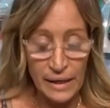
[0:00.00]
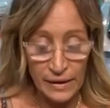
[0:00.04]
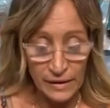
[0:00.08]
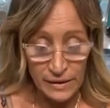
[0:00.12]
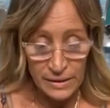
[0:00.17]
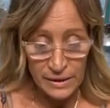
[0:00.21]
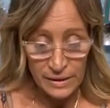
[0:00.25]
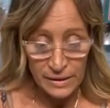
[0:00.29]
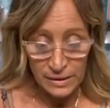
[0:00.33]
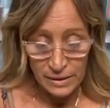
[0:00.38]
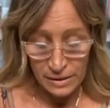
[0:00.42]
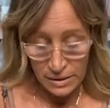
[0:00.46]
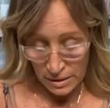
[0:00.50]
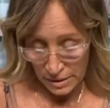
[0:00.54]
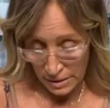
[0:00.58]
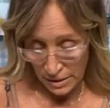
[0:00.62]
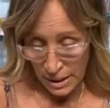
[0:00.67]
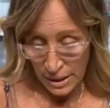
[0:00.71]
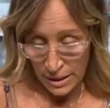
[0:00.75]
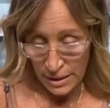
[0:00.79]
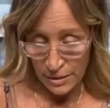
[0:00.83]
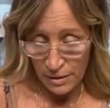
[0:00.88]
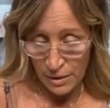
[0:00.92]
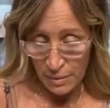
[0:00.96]
and
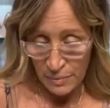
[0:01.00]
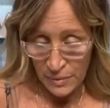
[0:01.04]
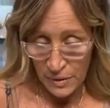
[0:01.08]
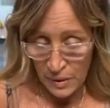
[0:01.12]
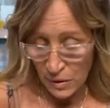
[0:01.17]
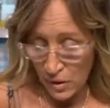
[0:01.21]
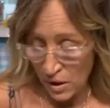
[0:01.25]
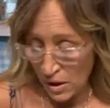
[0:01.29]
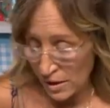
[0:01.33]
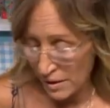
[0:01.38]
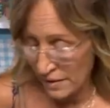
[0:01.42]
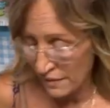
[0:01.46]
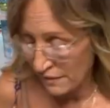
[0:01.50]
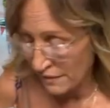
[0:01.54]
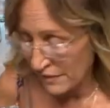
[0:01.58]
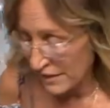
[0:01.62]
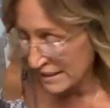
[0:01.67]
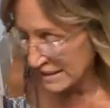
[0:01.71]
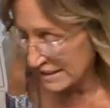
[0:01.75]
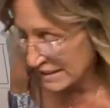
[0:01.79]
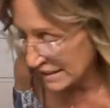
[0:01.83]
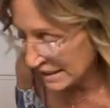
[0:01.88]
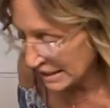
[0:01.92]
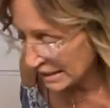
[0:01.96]
tear up the lawn and
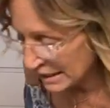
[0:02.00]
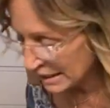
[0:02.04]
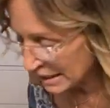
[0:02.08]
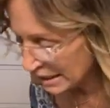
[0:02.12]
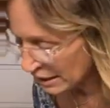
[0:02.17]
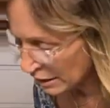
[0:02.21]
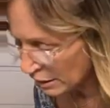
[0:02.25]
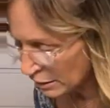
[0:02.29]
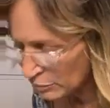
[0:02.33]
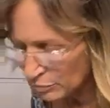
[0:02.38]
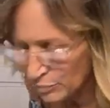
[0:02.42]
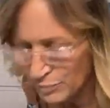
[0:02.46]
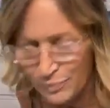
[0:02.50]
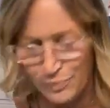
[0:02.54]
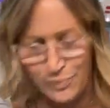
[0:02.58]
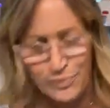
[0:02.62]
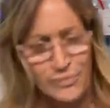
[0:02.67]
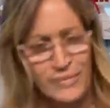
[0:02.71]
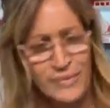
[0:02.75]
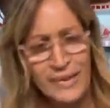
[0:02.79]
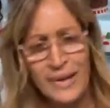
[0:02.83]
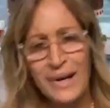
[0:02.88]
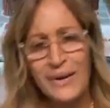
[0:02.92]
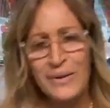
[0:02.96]
fix it again.
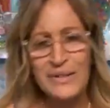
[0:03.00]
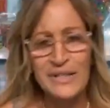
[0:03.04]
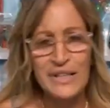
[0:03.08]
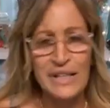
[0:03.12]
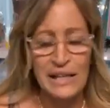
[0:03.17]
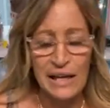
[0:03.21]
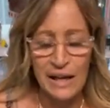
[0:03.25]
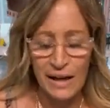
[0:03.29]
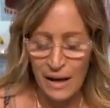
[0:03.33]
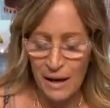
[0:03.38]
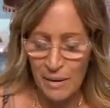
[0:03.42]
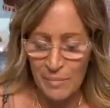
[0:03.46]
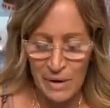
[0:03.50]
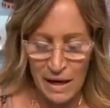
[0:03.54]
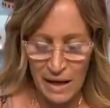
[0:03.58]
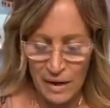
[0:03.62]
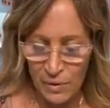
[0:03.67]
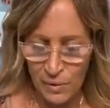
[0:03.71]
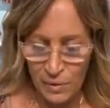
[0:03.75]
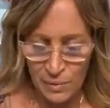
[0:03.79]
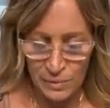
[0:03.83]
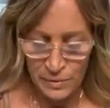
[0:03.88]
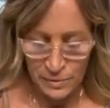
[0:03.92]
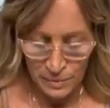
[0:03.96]
I was like, I'm
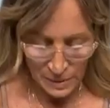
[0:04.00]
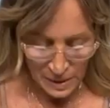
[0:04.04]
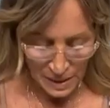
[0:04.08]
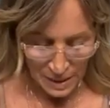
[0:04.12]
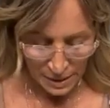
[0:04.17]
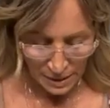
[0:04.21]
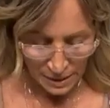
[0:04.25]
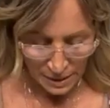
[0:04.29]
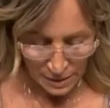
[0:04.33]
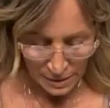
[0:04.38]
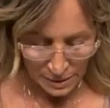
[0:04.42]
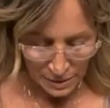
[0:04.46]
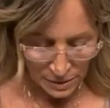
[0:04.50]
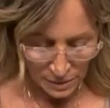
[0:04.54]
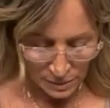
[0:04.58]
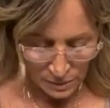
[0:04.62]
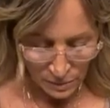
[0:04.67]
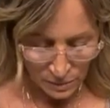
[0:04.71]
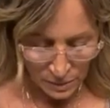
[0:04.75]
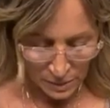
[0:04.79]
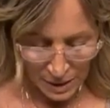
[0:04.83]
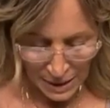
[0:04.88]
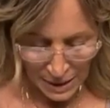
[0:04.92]
not going through that again. So